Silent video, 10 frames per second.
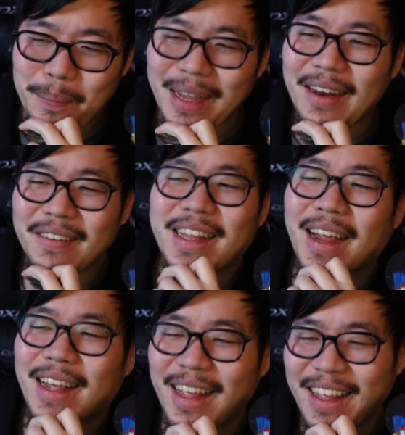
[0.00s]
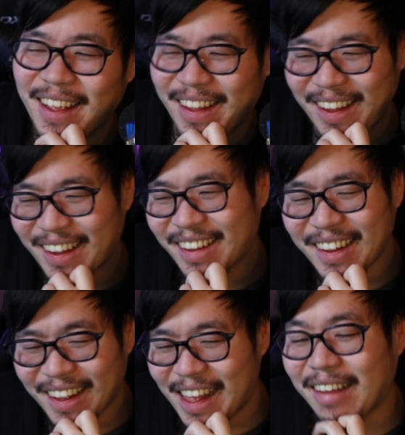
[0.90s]
beginner deck,
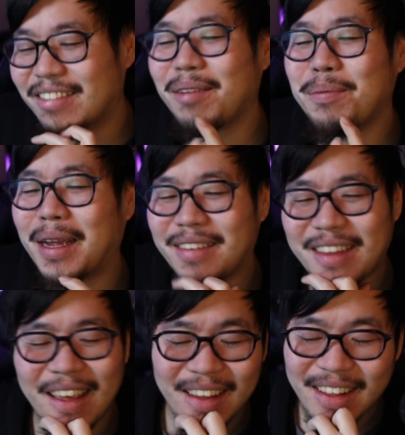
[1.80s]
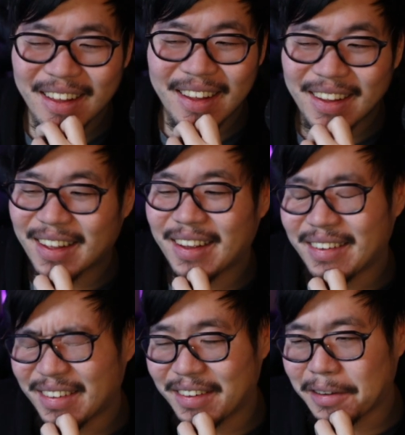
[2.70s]
as some might say.
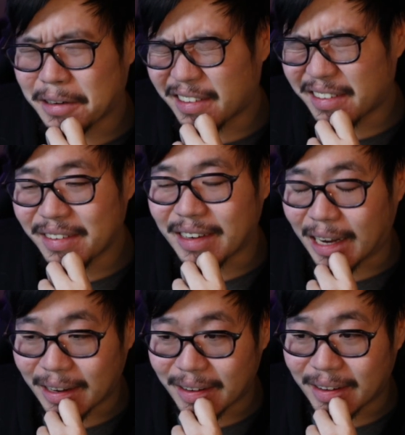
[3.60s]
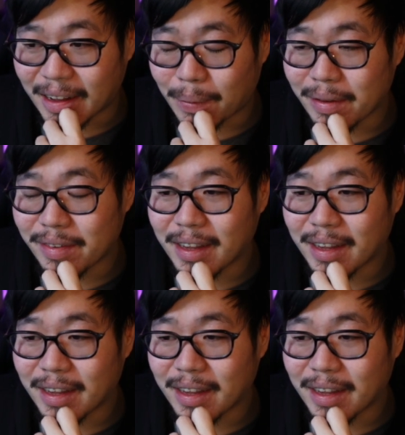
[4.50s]
So I want to